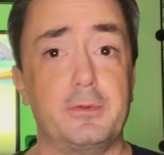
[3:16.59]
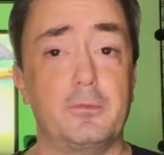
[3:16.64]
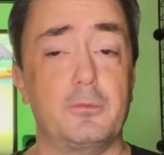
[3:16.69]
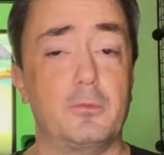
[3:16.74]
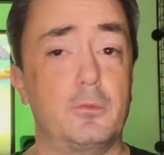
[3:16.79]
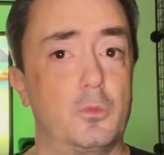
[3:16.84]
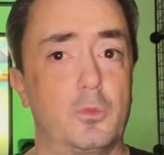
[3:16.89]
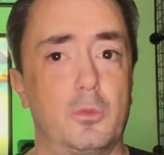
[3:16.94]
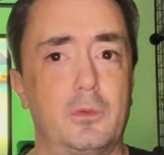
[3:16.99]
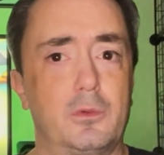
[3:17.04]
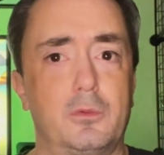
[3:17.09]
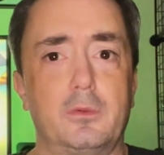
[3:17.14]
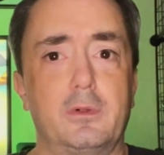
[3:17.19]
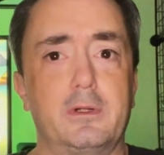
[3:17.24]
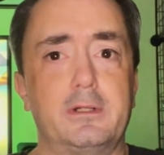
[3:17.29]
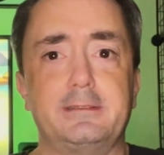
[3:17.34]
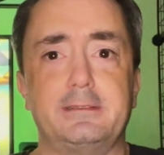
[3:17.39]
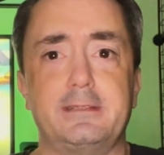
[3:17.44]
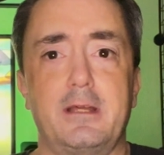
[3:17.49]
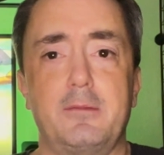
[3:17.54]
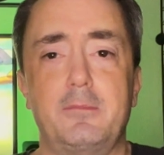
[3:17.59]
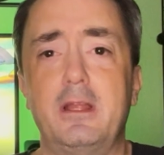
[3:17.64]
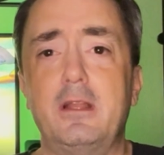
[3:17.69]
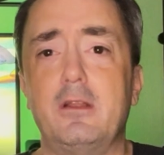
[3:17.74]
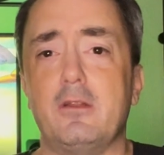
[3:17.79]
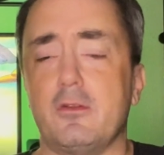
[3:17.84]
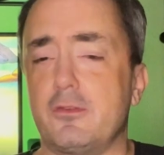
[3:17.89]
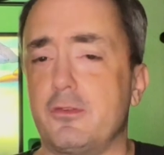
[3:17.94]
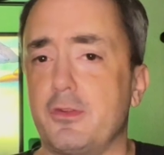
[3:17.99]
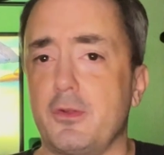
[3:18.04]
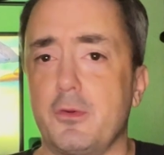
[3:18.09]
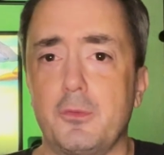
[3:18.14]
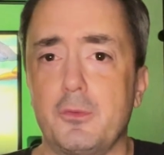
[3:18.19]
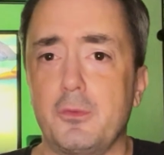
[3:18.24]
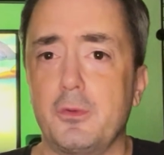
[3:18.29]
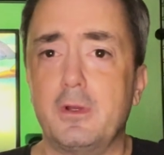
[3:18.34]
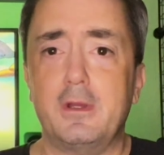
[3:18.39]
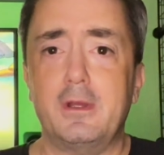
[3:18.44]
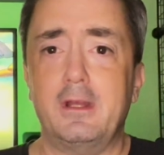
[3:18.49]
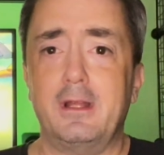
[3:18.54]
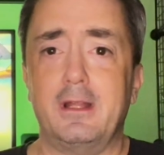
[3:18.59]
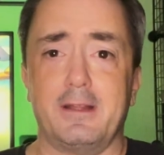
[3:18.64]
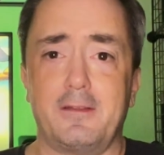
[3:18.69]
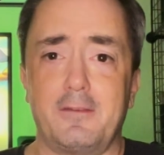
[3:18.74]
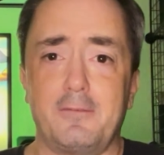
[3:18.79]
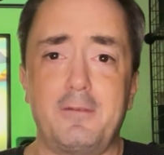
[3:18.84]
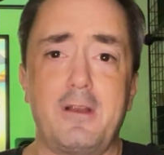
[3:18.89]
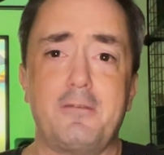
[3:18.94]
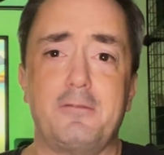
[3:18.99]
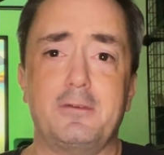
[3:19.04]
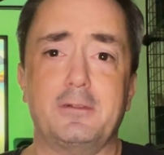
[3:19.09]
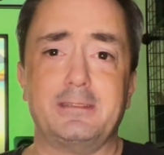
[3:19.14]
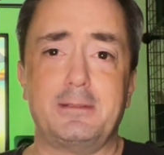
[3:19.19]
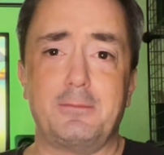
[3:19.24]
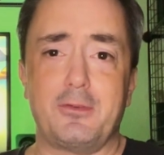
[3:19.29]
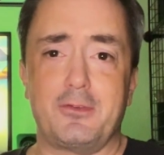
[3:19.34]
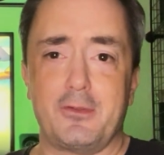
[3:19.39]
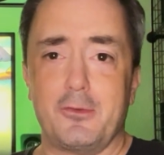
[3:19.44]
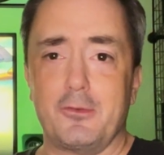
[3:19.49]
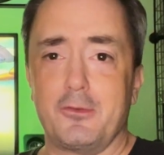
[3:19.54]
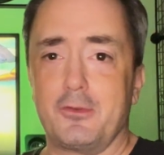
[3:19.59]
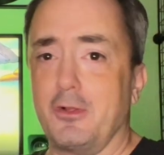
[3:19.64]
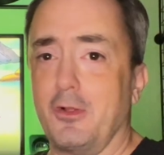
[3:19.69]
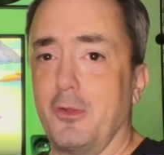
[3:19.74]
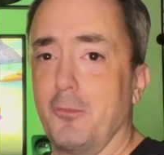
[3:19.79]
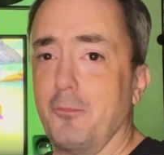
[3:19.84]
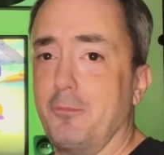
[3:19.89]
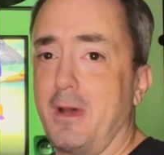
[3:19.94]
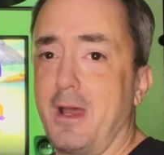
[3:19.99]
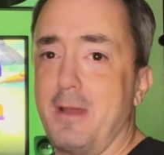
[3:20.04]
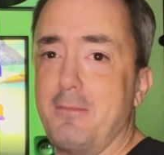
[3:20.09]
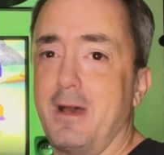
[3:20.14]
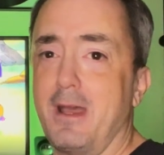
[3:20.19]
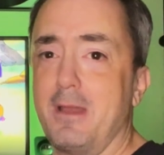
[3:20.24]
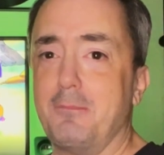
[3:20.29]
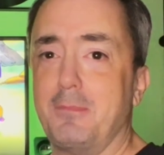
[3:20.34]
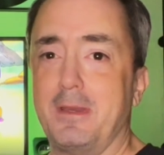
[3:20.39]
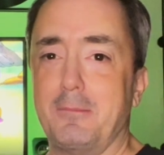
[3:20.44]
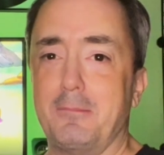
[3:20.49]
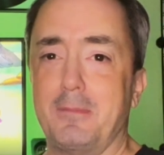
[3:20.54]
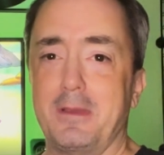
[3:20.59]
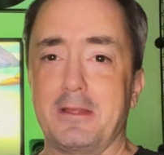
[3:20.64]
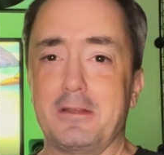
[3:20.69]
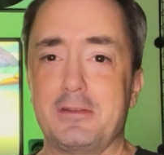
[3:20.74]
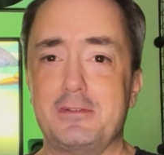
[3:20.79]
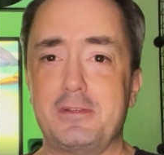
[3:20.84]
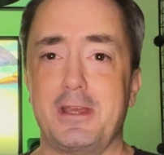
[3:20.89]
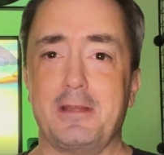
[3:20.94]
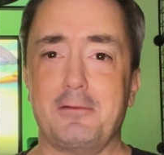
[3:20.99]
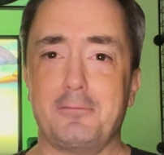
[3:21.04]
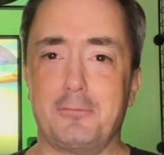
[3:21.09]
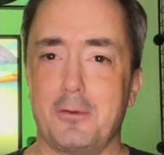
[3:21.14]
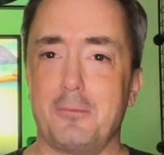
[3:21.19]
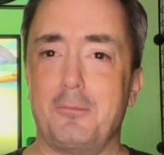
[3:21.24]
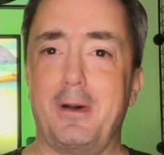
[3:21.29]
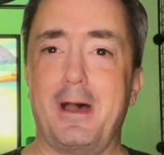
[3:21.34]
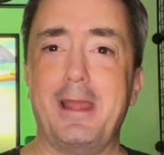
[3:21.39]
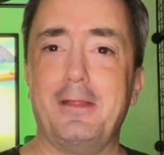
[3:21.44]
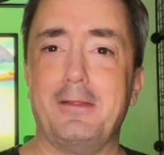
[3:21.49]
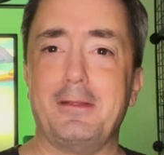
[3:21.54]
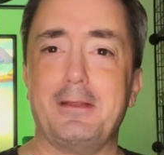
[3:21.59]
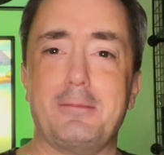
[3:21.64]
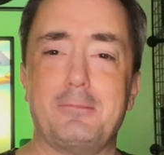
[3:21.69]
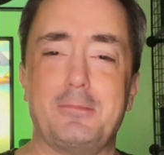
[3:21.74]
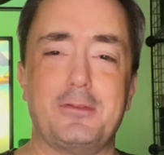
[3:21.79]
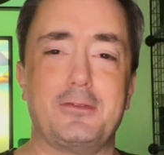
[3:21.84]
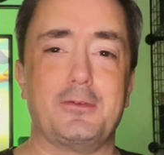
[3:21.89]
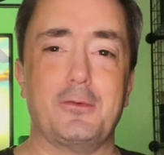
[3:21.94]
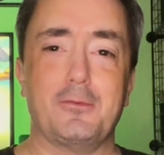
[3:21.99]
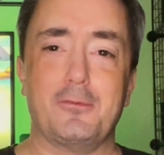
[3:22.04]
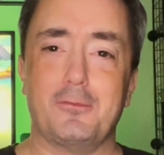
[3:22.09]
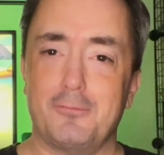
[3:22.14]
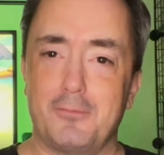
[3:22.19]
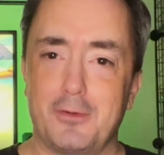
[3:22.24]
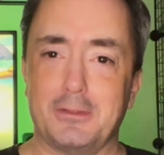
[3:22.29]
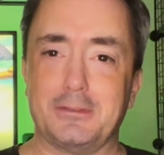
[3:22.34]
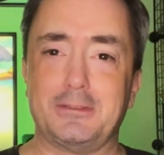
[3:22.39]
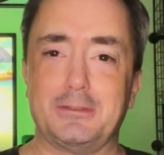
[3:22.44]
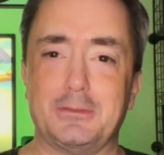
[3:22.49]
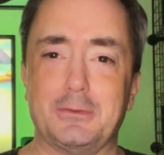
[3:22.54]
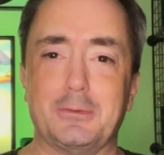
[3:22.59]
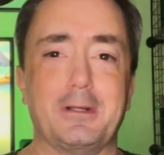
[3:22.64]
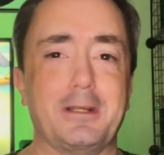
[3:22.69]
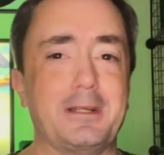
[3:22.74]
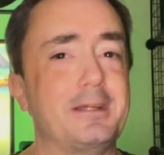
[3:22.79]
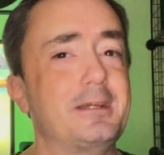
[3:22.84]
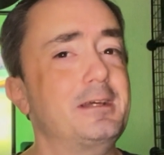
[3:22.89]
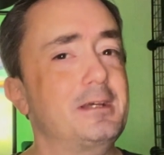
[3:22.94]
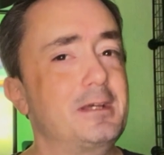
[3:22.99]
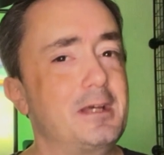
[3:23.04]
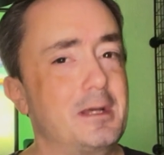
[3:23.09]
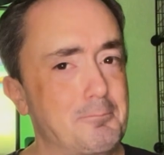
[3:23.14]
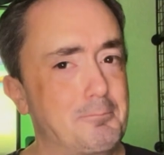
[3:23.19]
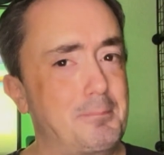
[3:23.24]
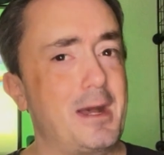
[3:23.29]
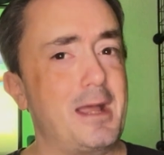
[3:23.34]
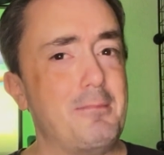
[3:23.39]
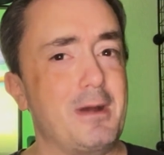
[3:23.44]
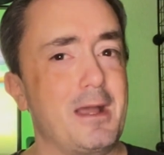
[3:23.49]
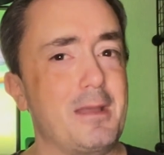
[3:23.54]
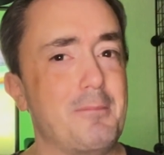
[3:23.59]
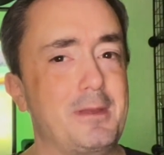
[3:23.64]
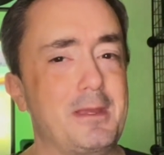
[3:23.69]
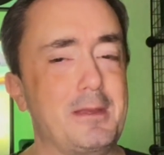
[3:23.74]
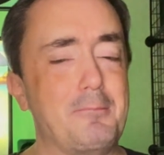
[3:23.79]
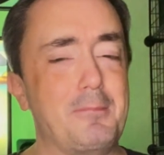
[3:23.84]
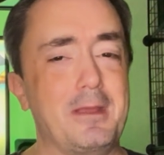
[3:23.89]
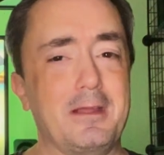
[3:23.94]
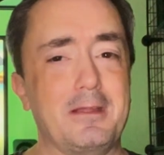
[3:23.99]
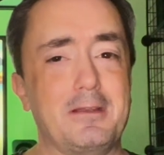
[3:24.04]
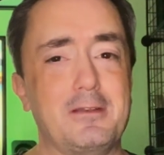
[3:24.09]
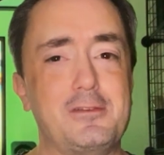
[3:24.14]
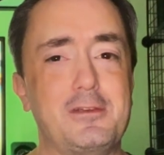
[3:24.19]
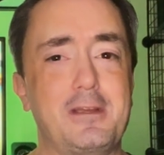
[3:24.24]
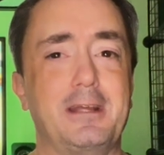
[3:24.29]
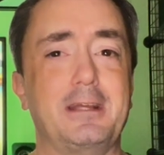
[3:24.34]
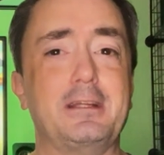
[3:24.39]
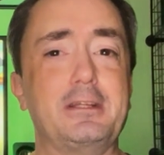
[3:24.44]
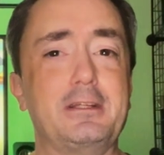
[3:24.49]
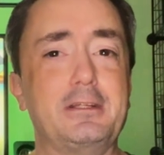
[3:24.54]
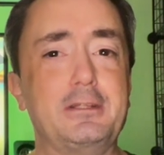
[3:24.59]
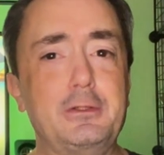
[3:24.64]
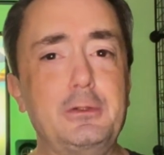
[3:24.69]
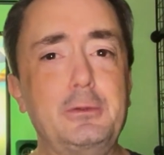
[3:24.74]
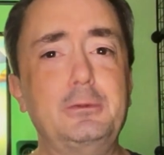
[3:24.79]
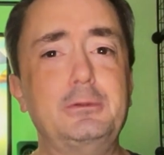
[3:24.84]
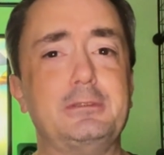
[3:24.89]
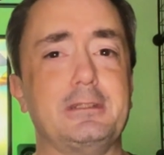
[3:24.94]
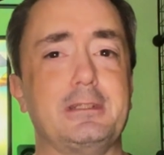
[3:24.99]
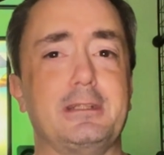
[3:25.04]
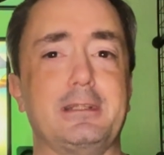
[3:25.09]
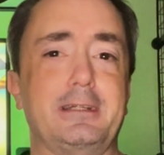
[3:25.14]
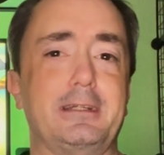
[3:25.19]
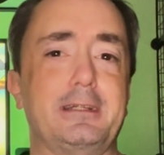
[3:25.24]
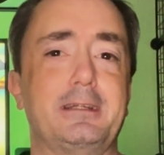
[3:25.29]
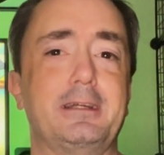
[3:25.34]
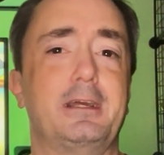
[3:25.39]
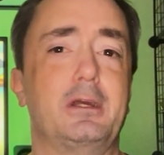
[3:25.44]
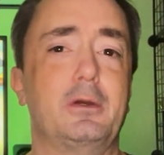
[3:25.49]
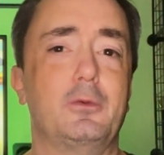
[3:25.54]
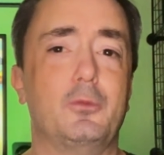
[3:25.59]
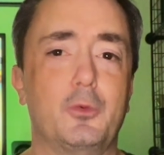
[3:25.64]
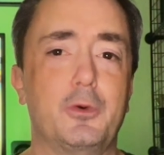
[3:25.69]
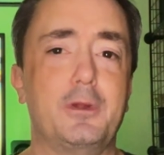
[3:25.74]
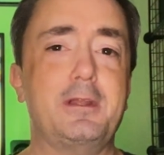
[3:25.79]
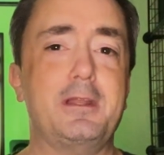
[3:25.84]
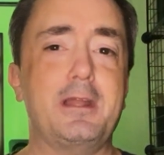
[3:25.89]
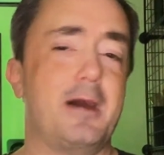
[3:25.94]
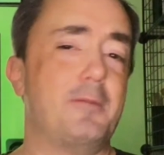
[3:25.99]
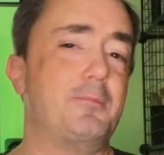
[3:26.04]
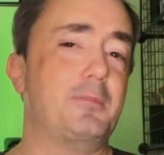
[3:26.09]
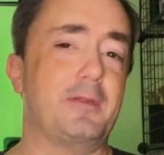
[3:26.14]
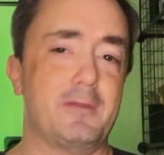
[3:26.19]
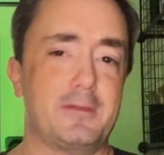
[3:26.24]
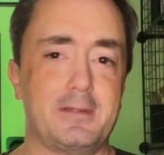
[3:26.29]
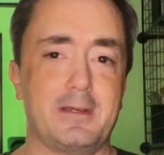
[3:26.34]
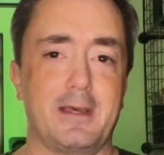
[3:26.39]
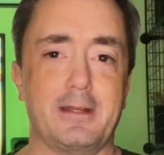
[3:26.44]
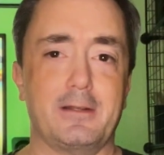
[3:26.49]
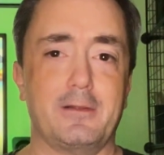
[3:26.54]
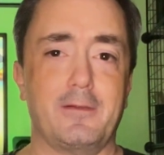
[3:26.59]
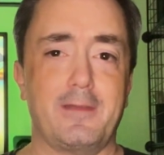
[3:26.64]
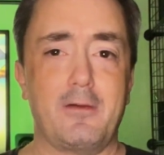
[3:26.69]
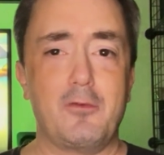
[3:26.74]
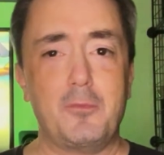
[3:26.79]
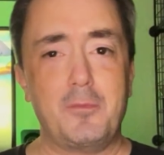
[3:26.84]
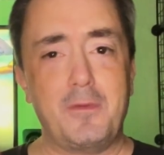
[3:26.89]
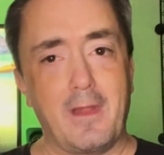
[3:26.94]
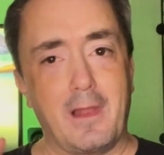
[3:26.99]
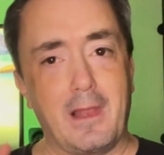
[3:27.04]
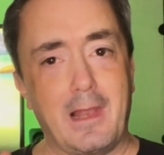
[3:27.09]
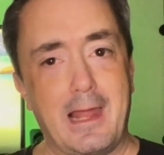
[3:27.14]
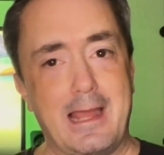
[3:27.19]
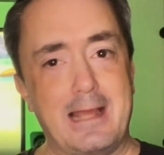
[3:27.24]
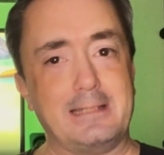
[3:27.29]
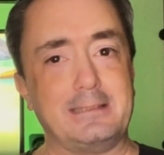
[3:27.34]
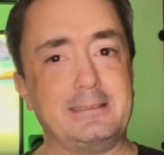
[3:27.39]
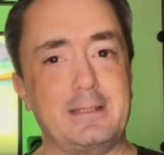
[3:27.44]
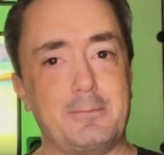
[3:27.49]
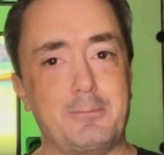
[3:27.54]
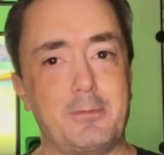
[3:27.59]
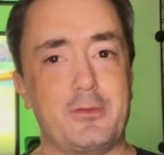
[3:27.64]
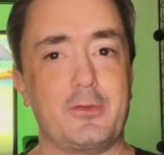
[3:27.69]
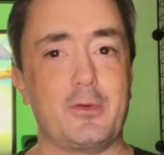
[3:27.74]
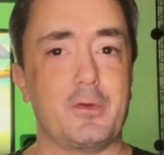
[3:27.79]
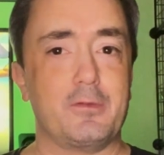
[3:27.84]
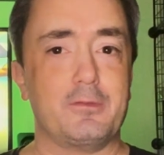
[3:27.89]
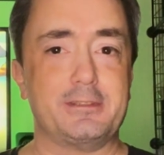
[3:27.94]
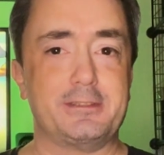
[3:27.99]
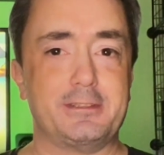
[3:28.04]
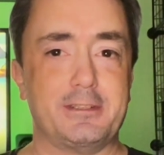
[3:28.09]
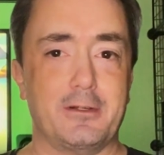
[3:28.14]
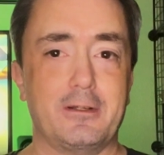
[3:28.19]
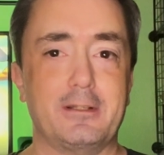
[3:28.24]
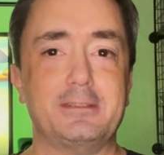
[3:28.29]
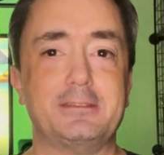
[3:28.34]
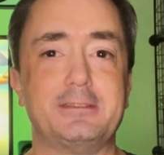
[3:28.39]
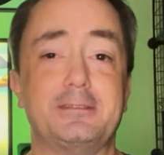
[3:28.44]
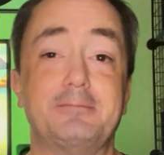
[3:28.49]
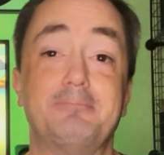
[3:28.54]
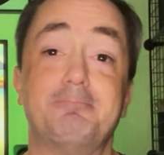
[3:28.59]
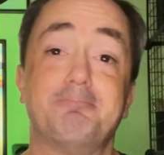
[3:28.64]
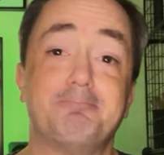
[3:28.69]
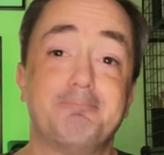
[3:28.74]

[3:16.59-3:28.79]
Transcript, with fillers: And what does that mean? So, like, the very first episode is called Bye Bye PB&J. For a pilot episode, first story, Bye Bye PB&J usually would not be the title. That would be the last episode of a series.